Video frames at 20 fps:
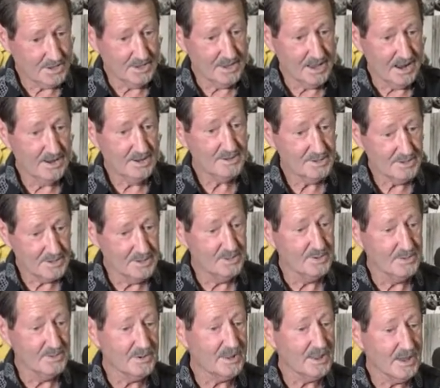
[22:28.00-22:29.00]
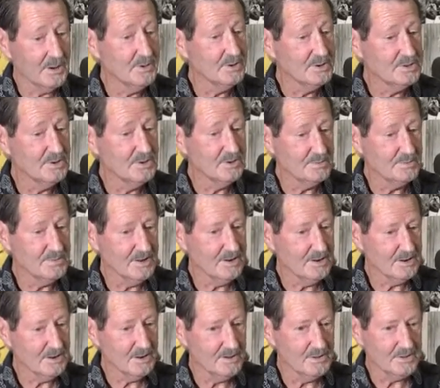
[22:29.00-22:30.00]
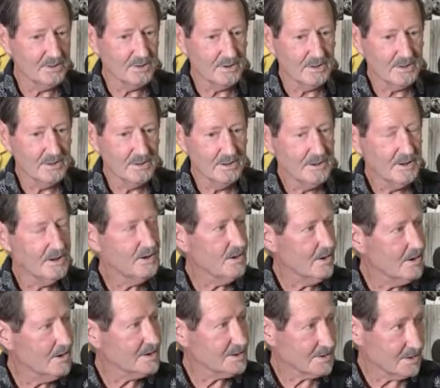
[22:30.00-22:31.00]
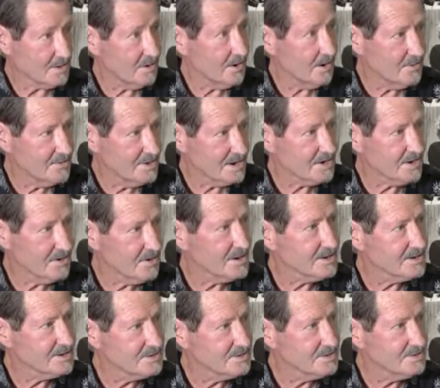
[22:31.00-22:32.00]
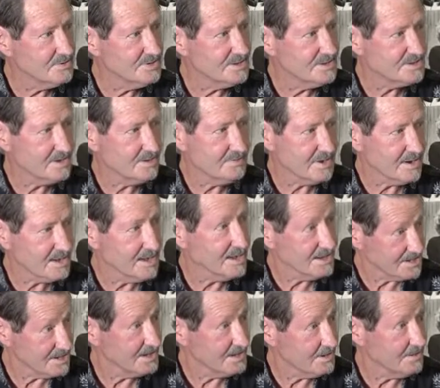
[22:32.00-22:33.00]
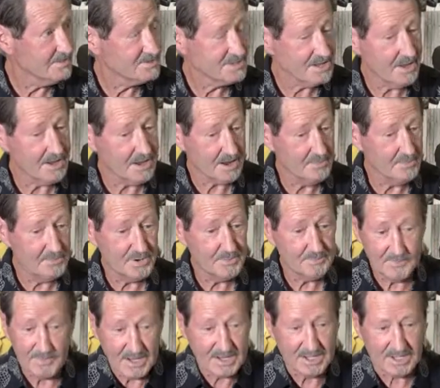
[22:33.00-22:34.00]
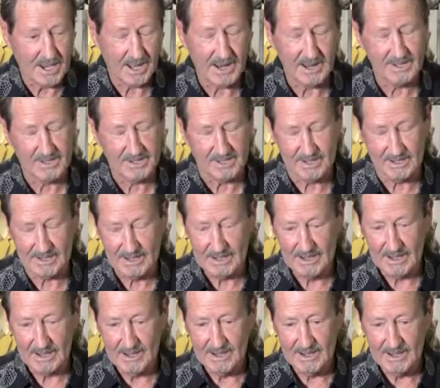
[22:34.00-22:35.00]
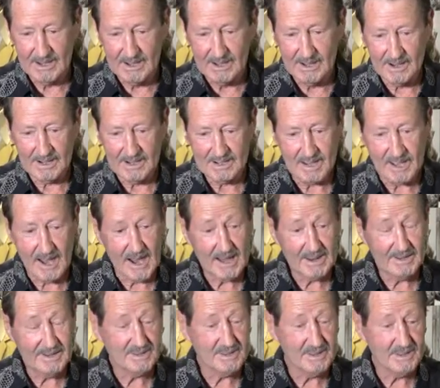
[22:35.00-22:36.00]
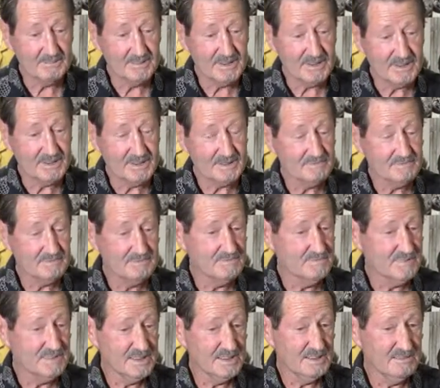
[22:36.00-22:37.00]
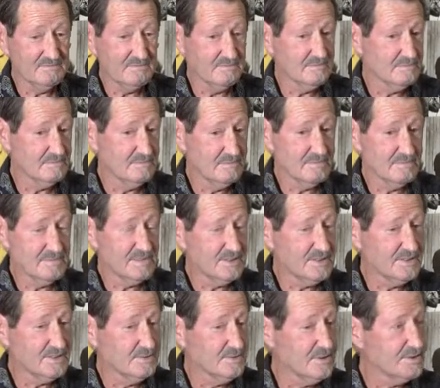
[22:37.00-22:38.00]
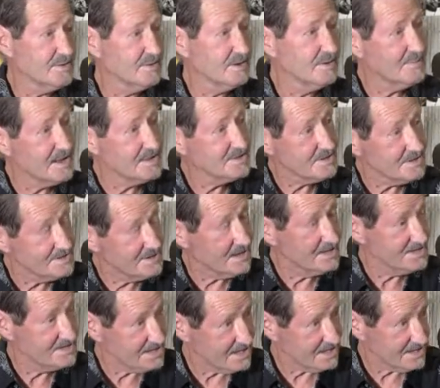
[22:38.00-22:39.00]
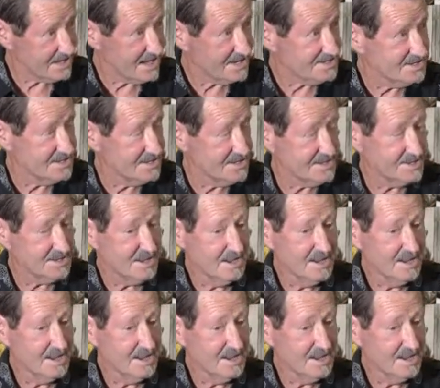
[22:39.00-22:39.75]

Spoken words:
yeah, doing what they were doing, but I thought, I reckon I can do this. It was like a big challenge, and I started, and it was within 2 or 3 months I'd done 10 lessons.